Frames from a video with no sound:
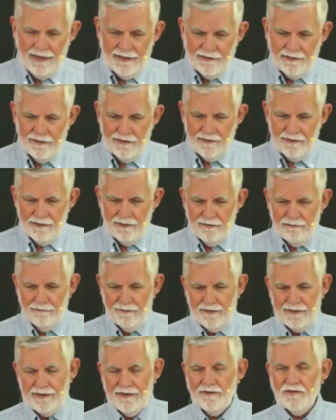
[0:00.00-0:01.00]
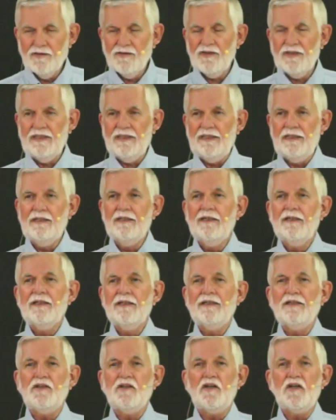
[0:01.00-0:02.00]
we can see
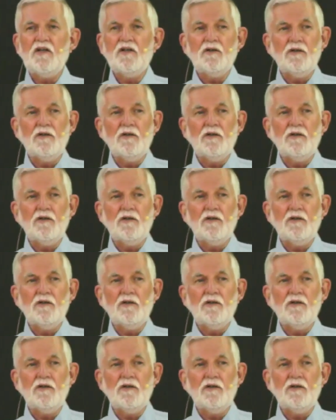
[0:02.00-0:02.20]
guilt,